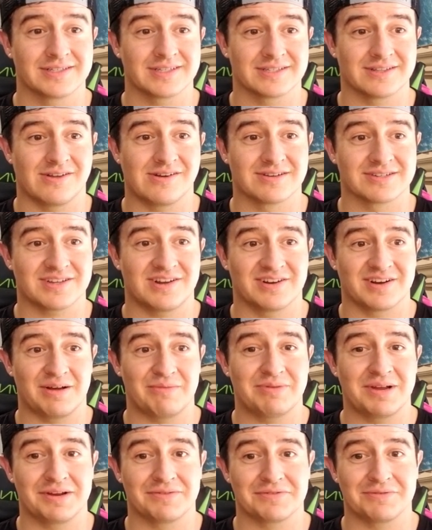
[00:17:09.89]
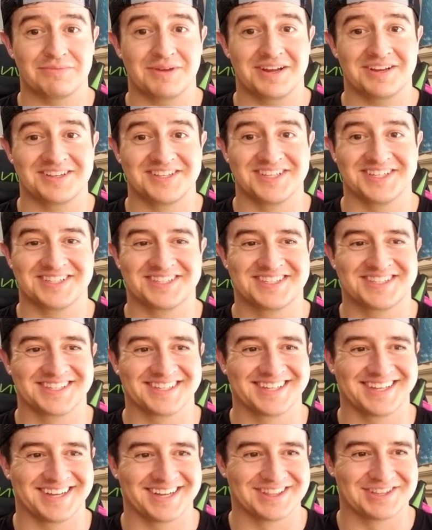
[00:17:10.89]
as long as I don't got to pay for the maintenance
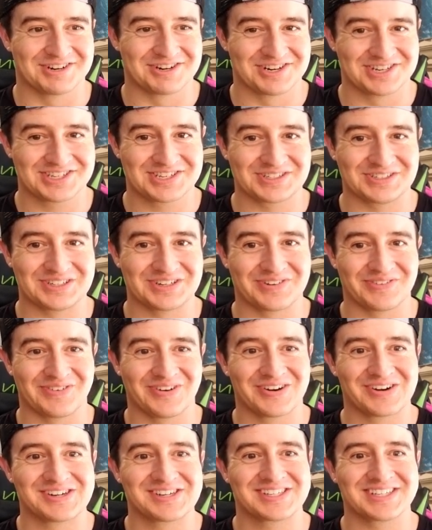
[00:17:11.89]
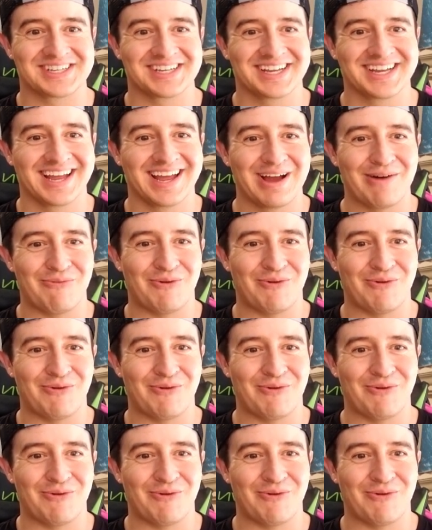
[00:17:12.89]
and they're still under warranty.